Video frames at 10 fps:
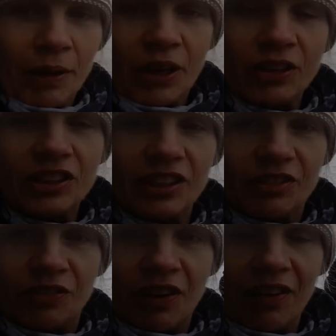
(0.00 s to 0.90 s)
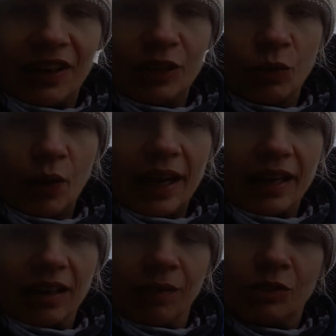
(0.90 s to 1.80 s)
Because there's very little
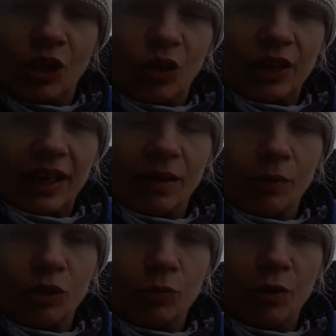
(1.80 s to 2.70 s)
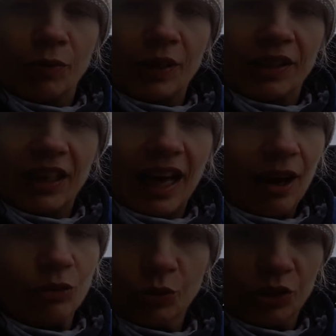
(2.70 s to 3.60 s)
wind, I'm not getting much movement in the
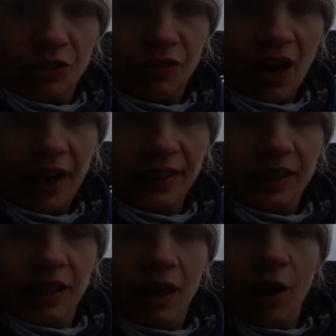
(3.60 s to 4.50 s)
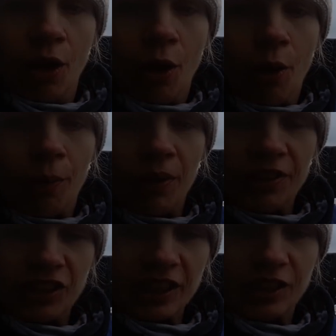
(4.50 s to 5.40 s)
clouds, which is fine. But
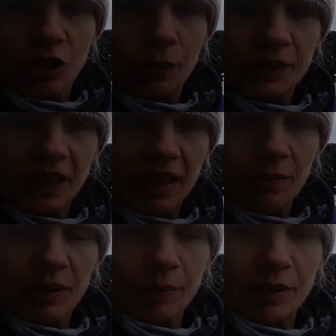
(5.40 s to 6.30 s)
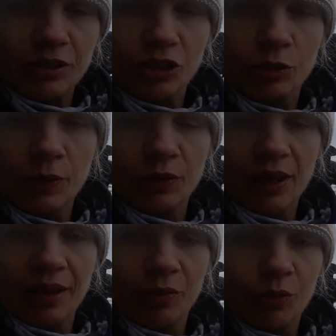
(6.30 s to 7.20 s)
the six stop is enabling me to smooth
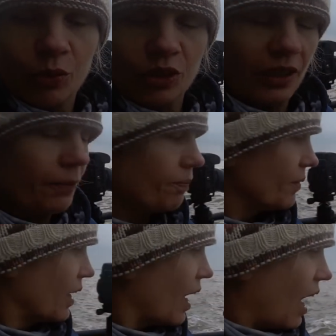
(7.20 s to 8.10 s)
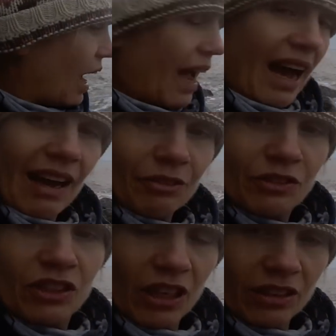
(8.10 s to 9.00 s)
out the water. I
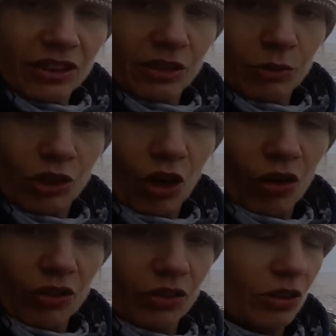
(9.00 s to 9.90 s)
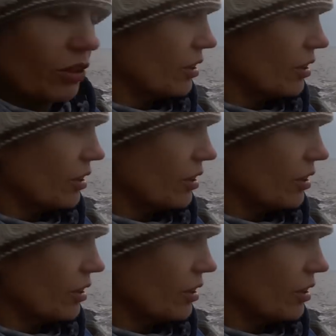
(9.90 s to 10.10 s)
have done some shots